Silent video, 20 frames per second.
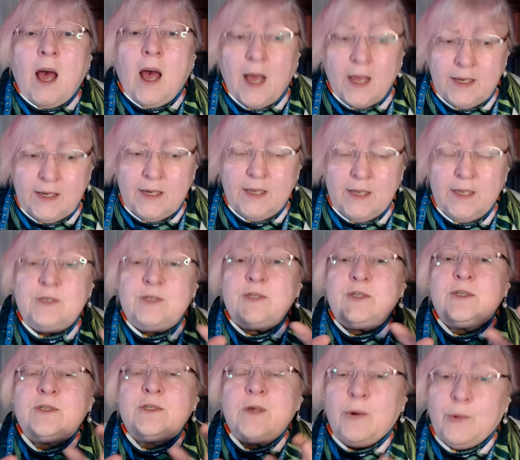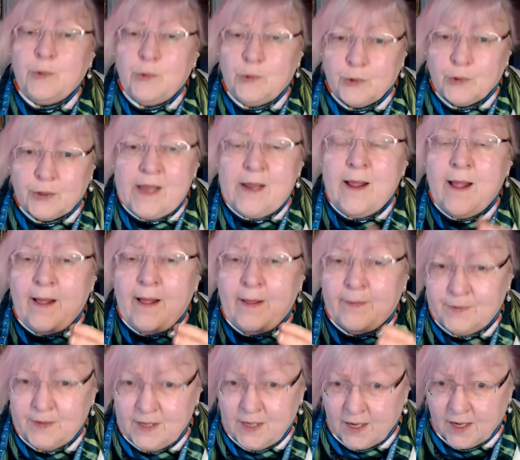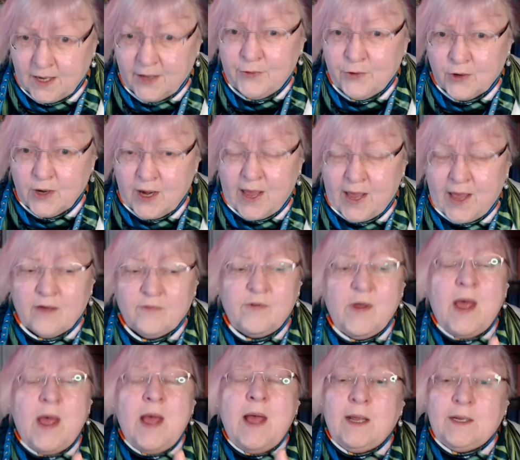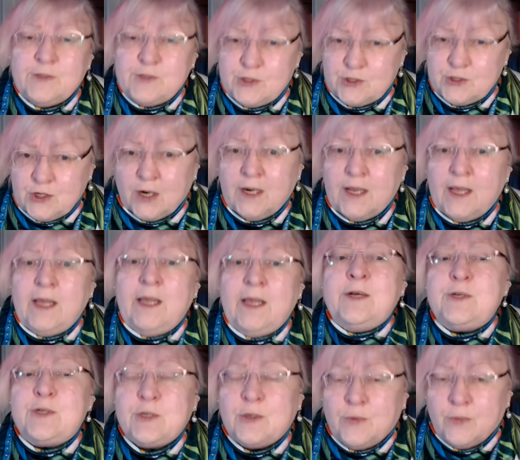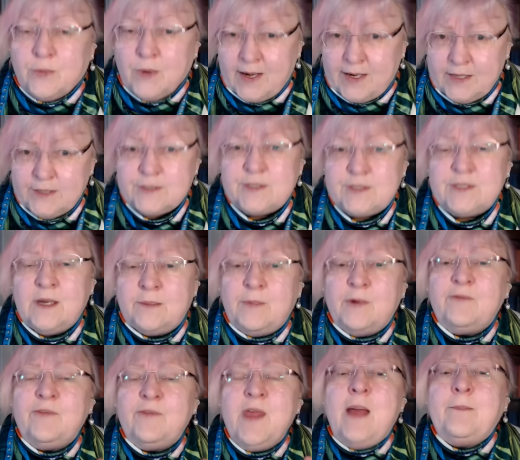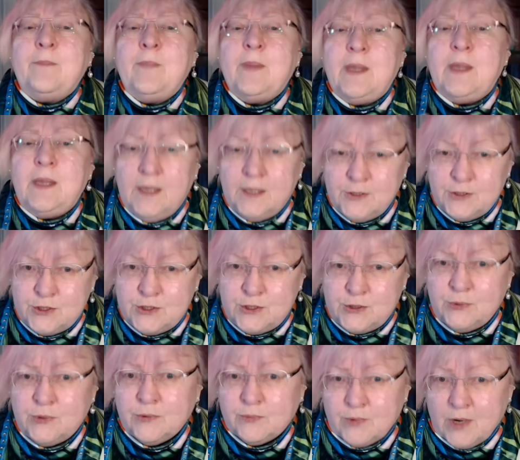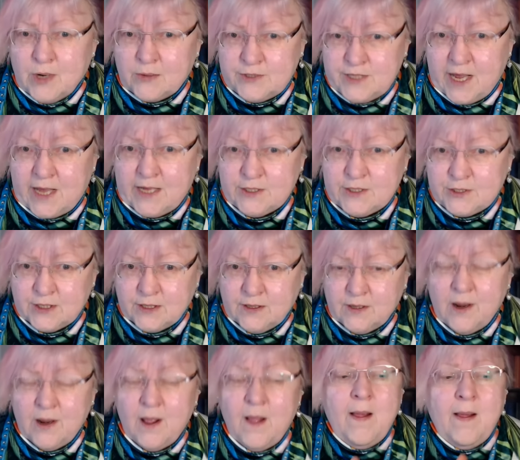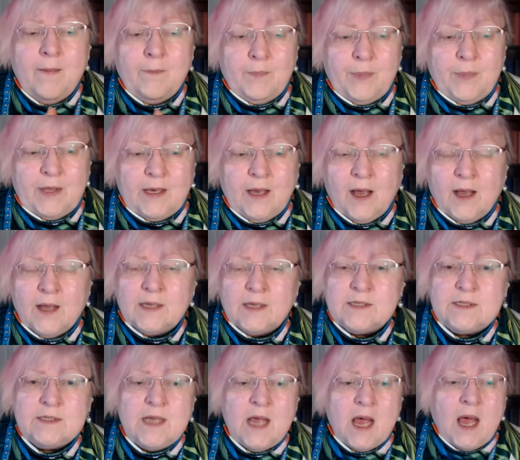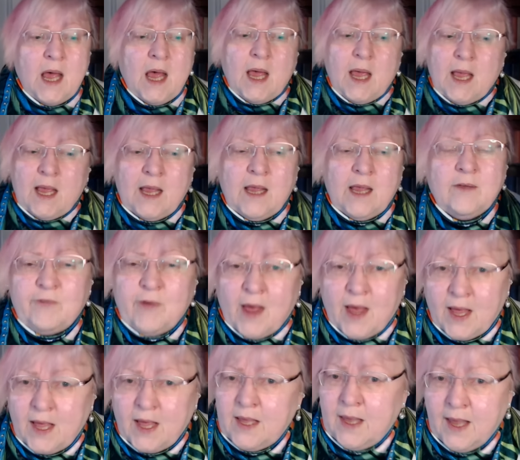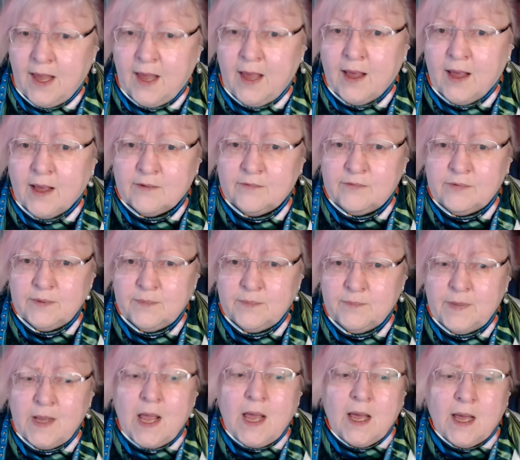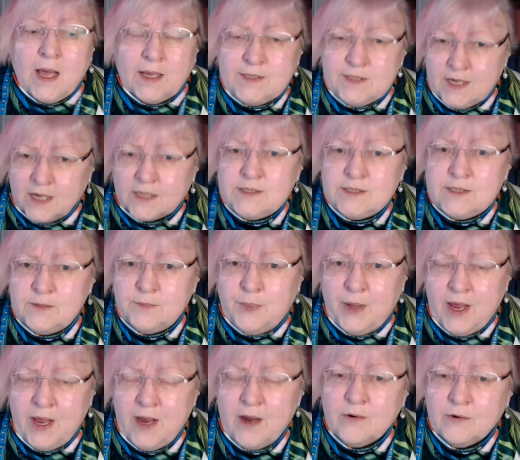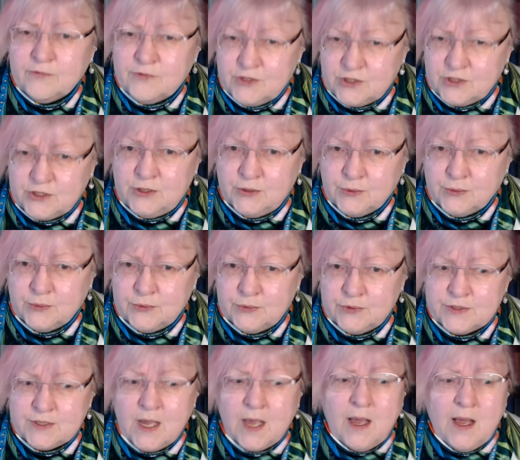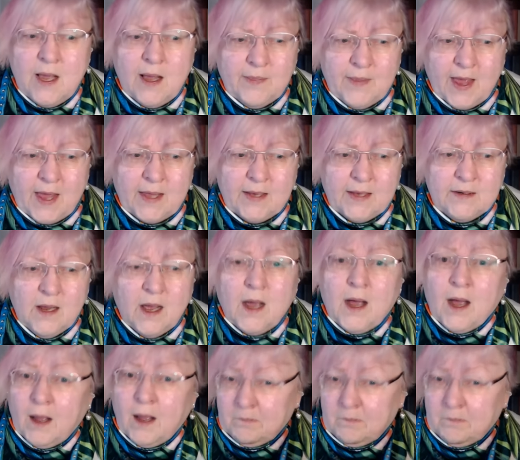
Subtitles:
I need to start looking at the other half and start integrating some of them into the rotation, because if I have a dozen pair of shoes, then